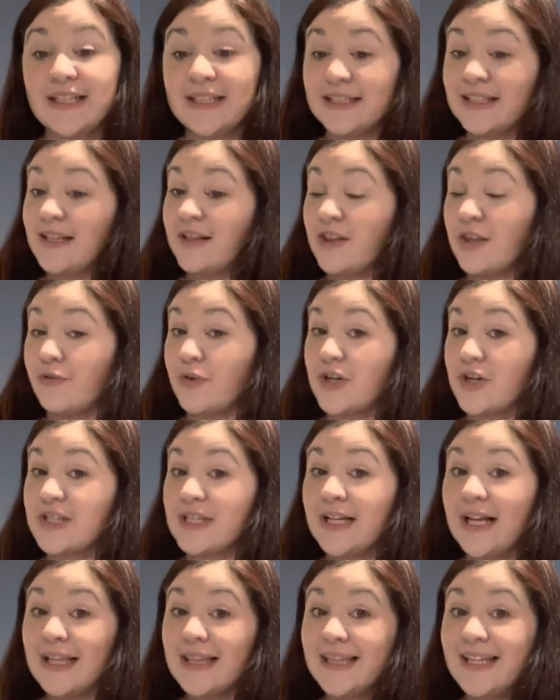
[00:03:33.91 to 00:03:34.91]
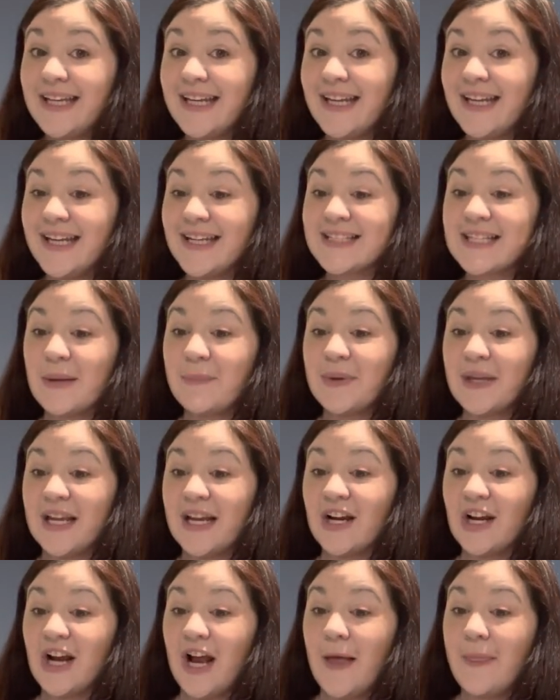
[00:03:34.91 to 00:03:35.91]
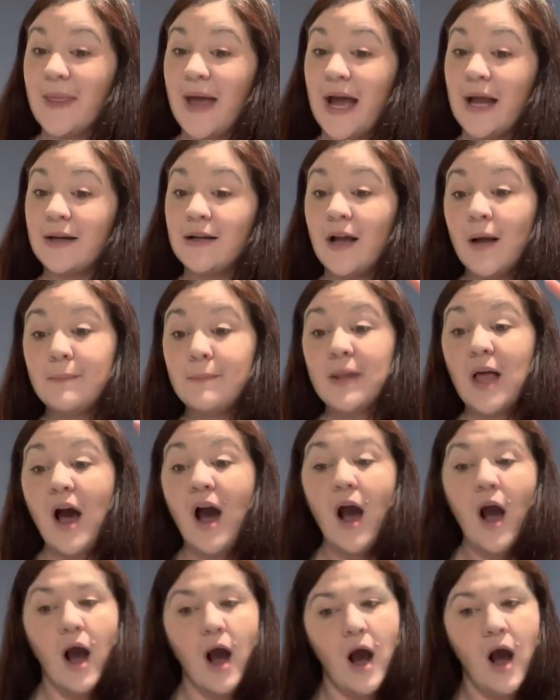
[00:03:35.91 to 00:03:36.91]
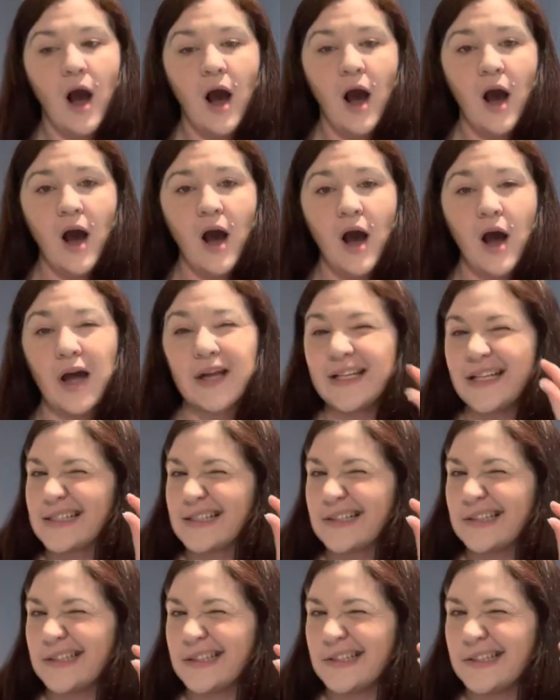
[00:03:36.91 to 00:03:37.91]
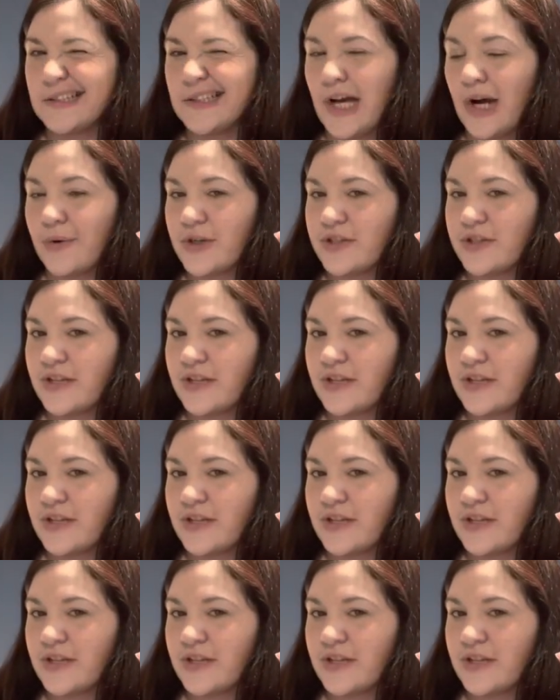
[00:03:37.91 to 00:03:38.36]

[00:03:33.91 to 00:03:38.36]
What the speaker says: The first Lee is up here, and that blonde is a little lower.